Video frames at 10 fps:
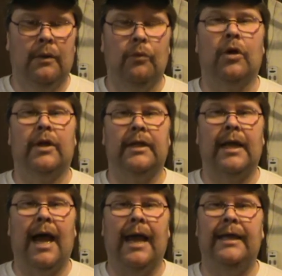Real good
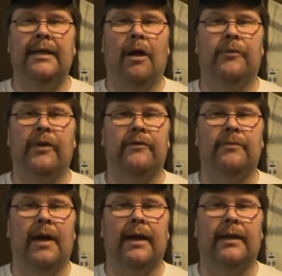guy. He helps
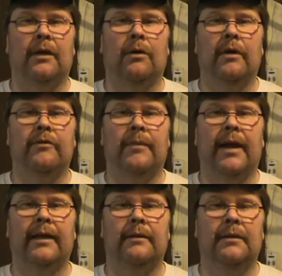everybody. You know,
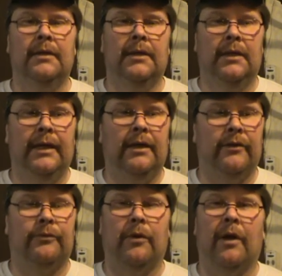everybody. He
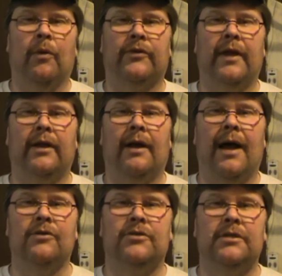works on their
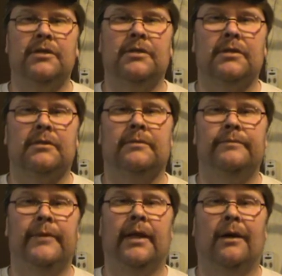houses and,
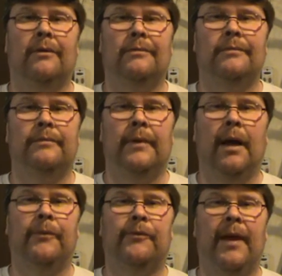you know,
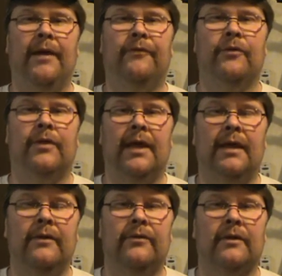helps pay for
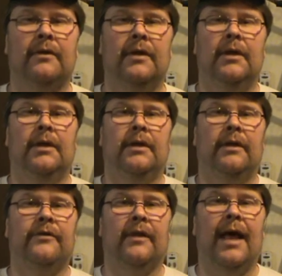things, and
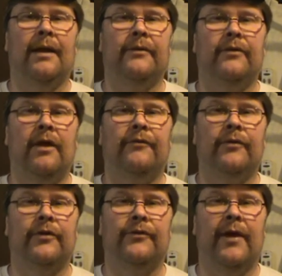does a lot of stuff
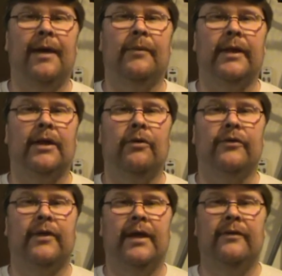for his family, you know,
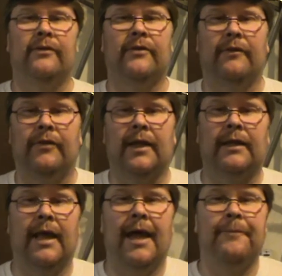his kids and stuff
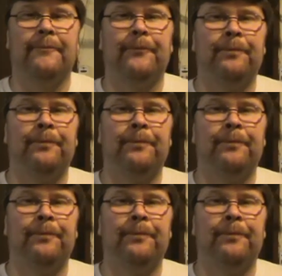like that.